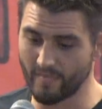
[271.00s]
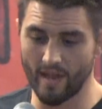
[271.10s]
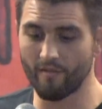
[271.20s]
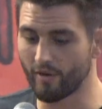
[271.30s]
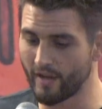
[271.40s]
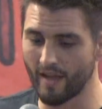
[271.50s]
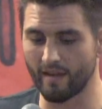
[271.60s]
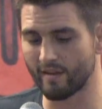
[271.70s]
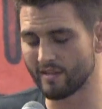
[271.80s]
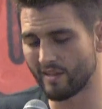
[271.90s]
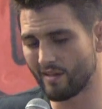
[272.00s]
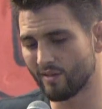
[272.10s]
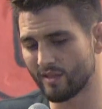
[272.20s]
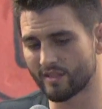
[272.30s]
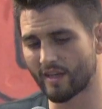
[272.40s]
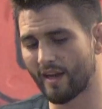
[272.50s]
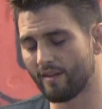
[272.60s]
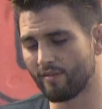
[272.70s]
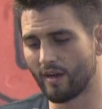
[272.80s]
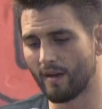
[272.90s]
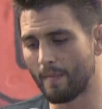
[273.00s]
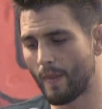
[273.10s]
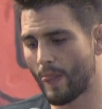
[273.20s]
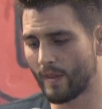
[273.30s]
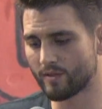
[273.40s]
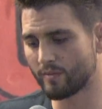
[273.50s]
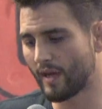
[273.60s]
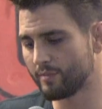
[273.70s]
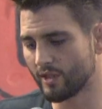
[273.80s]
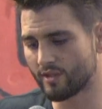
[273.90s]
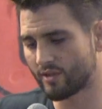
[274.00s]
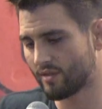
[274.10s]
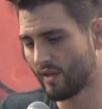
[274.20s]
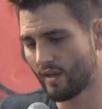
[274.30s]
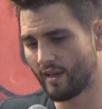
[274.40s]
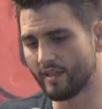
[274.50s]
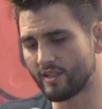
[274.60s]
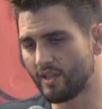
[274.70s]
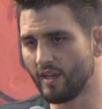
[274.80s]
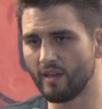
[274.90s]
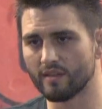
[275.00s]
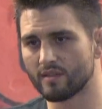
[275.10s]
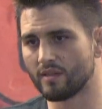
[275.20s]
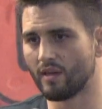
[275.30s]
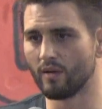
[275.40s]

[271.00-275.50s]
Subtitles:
every day. And it's kind of sometimes it's tedious,